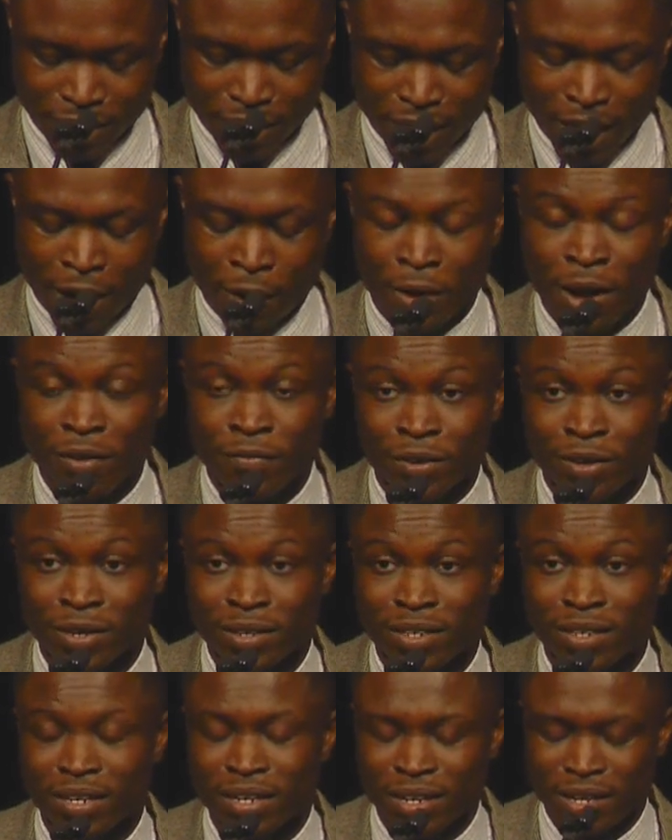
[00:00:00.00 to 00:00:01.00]
However,
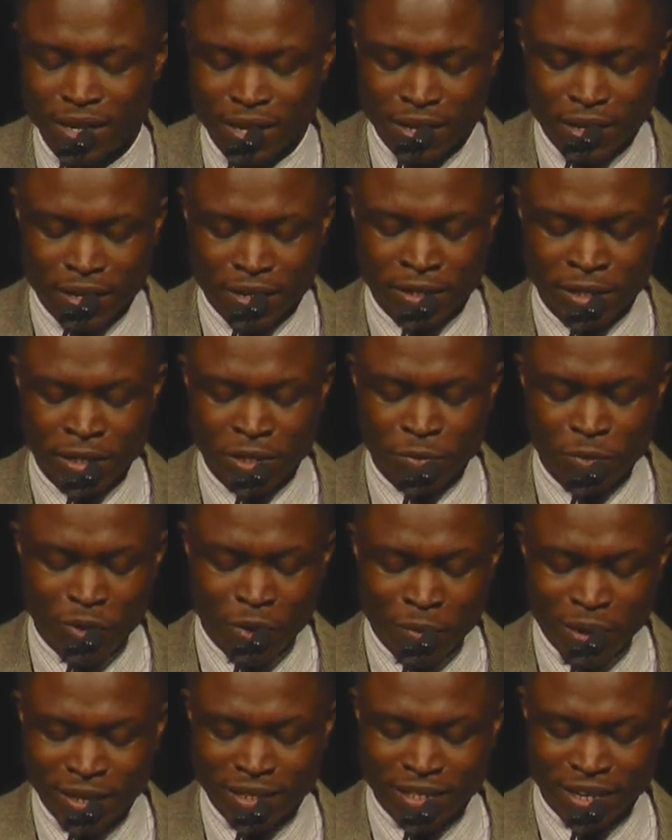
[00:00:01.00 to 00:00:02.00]
this
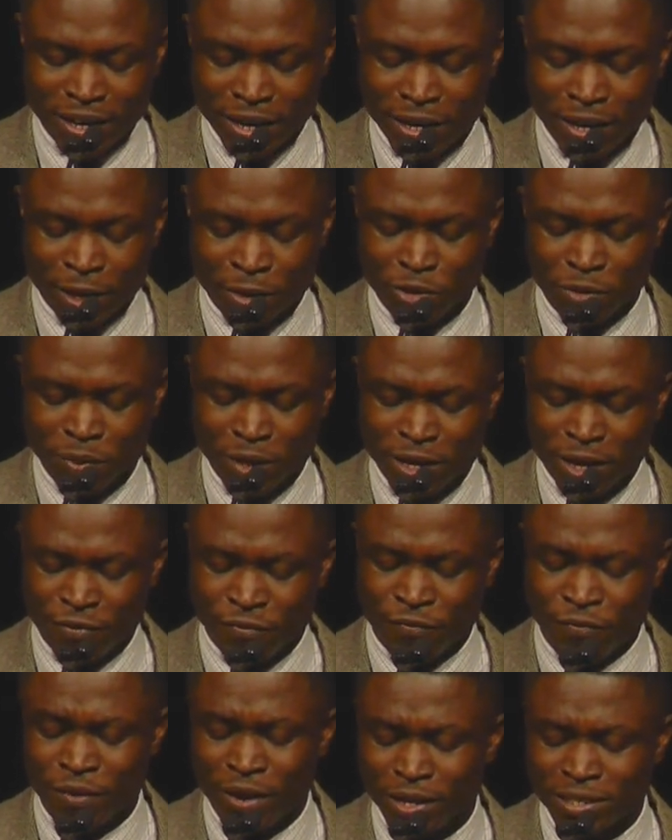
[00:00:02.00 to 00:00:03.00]
moment turned out to be the
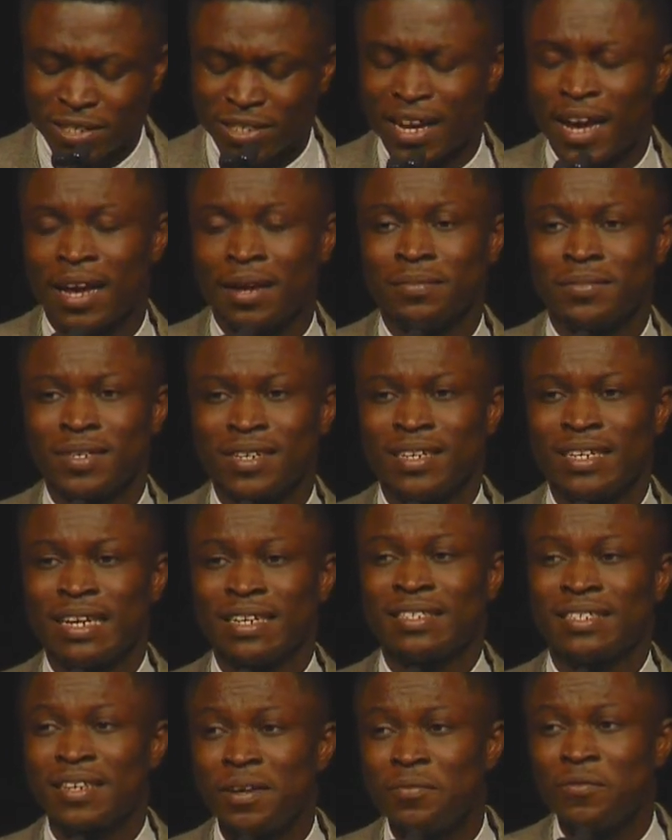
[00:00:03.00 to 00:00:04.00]
first time
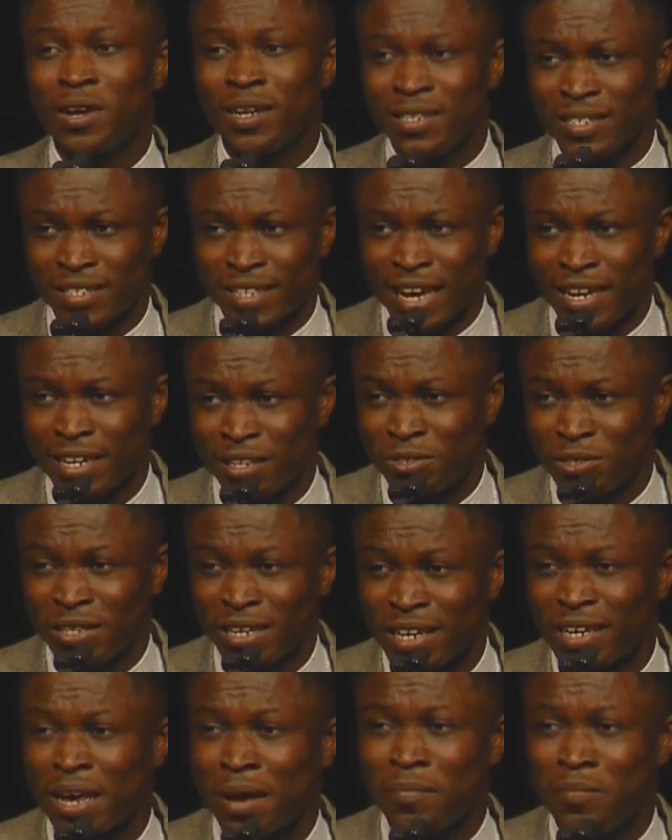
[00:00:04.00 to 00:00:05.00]
that someone decided to
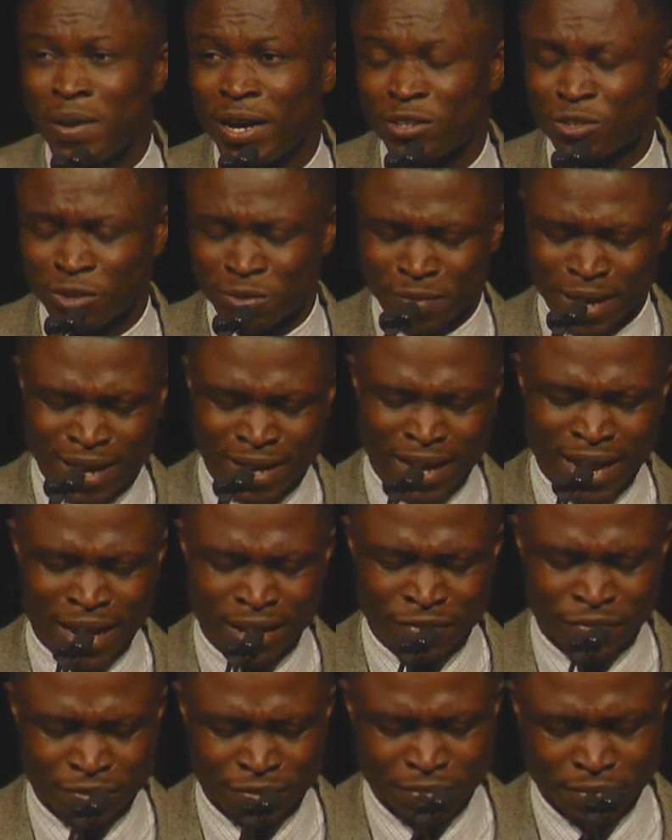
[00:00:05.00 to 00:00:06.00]
take a bet on my
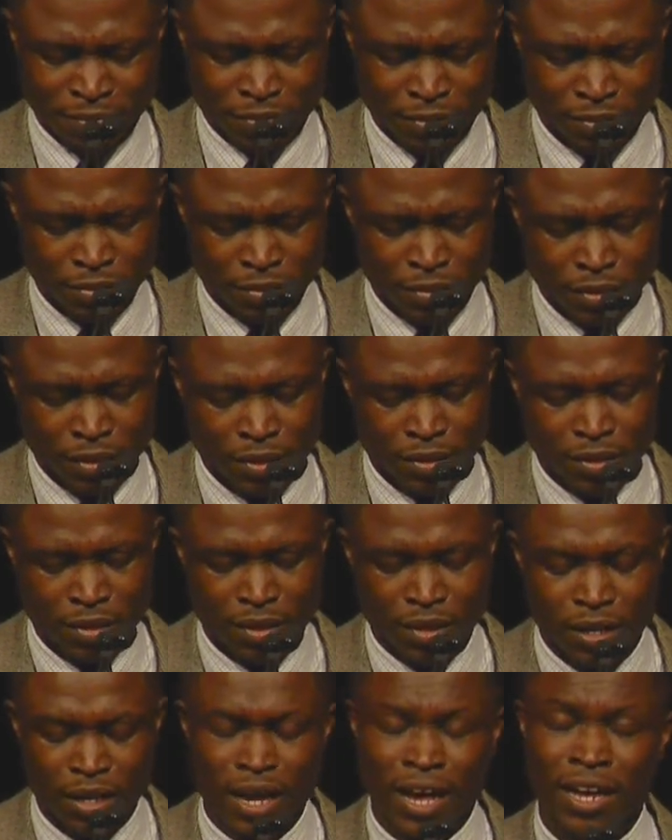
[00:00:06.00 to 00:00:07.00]
life.
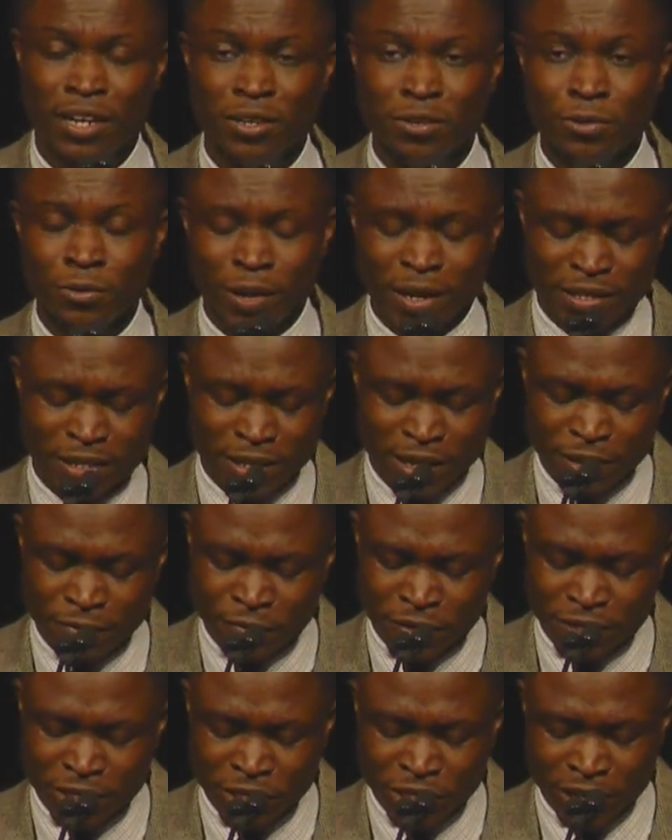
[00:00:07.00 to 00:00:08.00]
A new resident
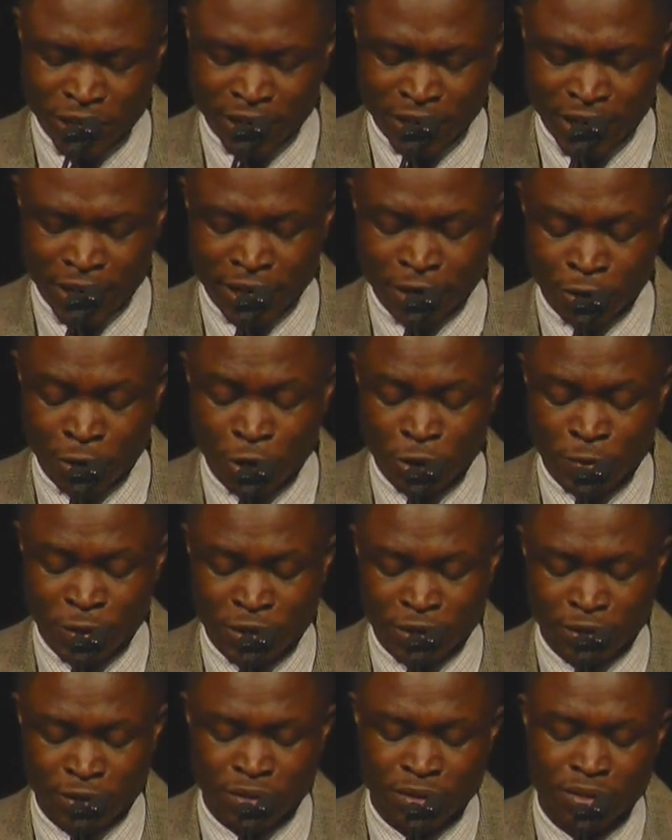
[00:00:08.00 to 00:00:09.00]
physician at the
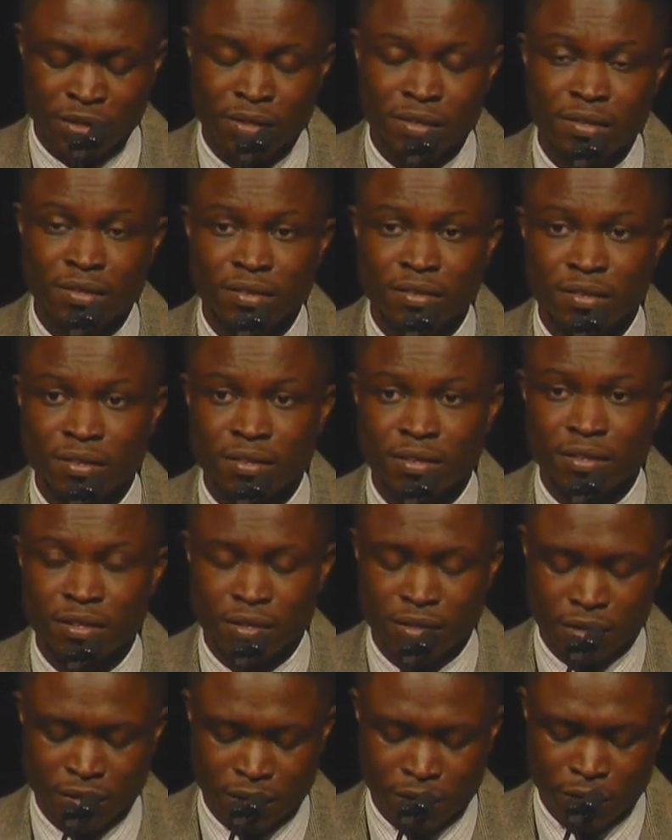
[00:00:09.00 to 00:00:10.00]
hospital
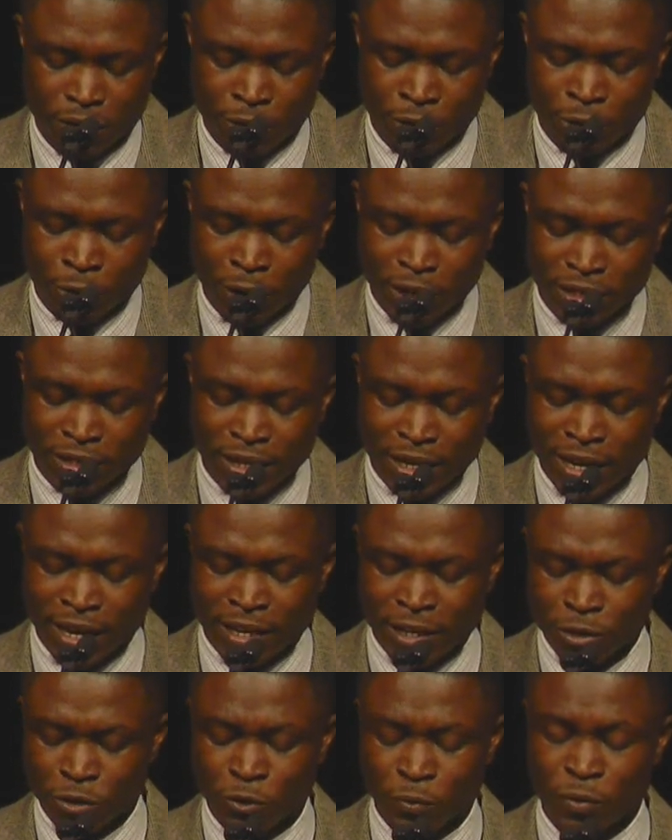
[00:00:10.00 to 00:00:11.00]
requested that
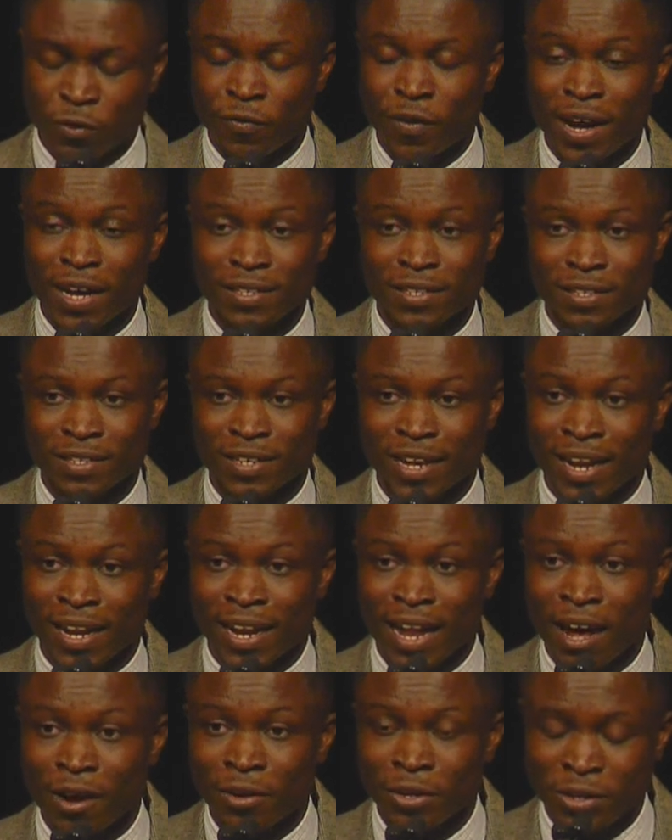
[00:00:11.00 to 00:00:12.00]
his supervisors
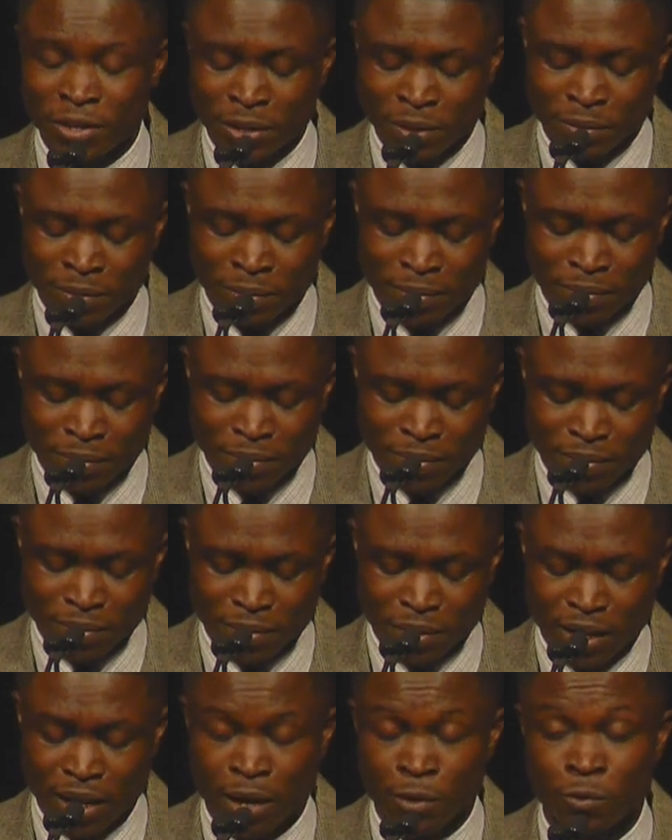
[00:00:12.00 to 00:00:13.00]
allow him
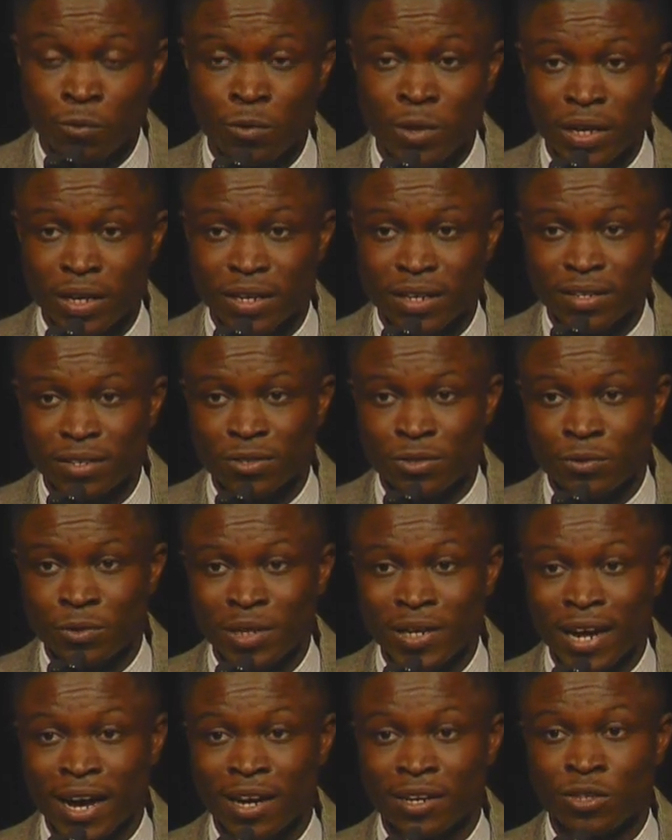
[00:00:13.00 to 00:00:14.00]
a week to
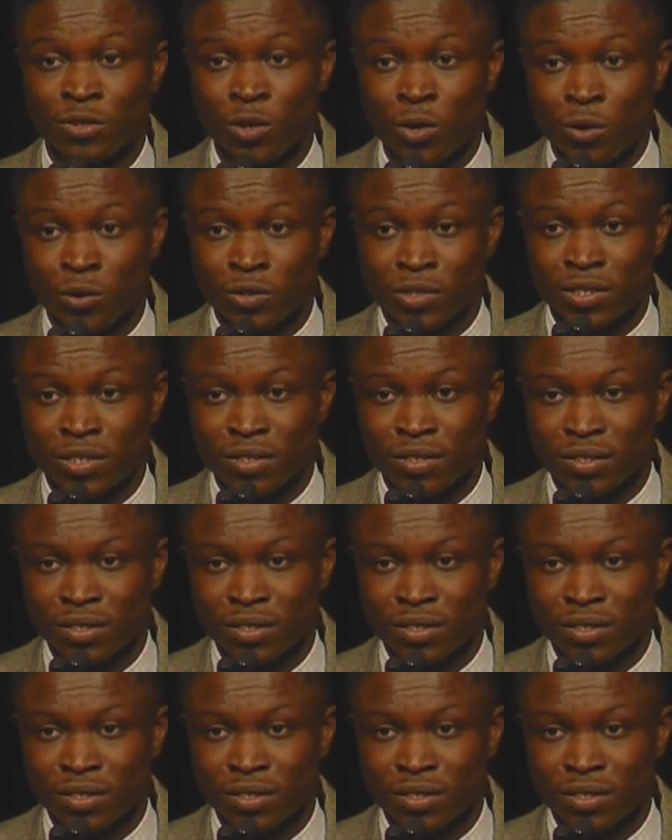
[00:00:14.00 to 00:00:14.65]
re-diagnose